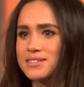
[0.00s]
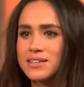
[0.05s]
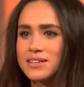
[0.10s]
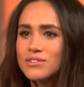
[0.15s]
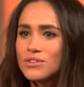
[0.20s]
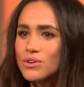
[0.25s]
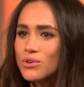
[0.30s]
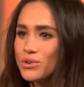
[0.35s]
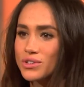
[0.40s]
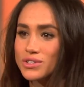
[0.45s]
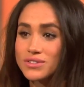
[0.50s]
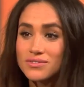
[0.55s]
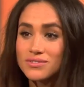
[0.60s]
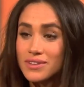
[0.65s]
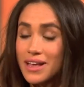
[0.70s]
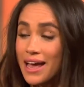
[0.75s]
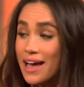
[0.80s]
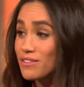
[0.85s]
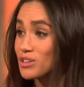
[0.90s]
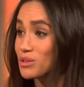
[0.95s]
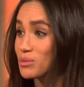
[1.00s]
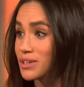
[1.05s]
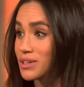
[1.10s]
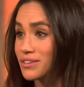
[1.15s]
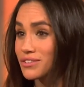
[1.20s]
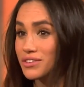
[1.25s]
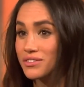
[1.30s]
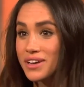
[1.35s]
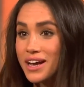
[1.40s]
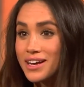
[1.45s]
sexism, and smear
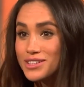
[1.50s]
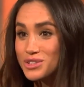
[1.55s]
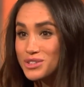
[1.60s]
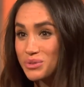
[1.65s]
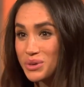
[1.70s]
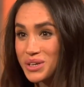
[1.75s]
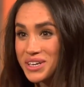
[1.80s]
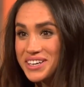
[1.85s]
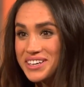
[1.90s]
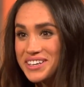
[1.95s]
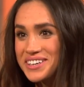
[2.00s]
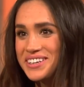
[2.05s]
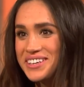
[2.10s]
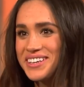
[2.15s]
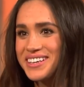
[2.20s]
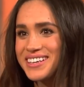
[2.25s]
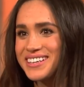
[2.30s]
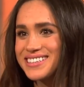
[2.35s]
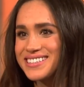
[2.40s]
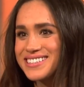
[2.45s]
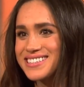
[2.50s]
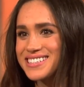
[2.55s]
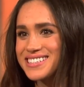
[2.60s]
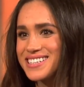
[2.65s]
campaign began surfacing from